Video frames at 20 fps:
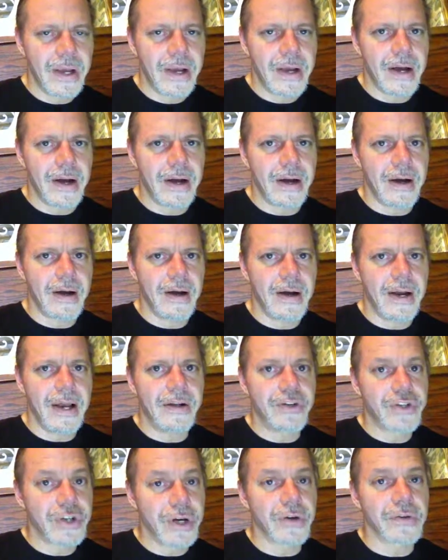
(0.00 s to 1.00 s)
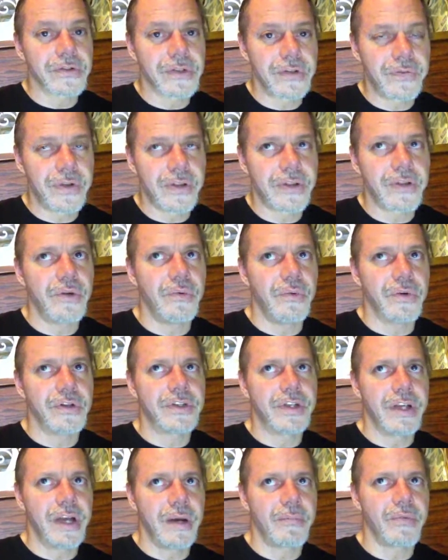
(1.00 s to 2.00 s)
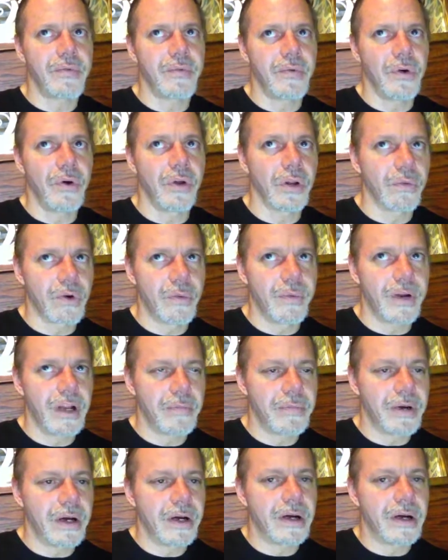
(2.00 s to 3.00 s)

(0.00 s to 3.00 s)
And Charles V, who was the Emperor of the Holy Roman Empire,